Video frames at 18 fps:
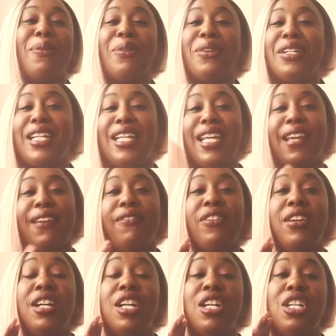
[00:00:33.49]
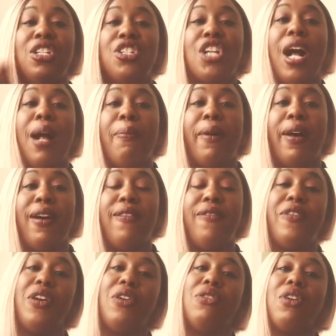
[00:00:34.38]
We're going to give Chopper a
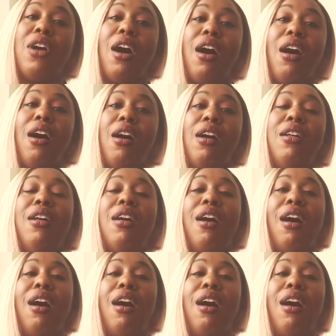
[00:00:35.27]
phone call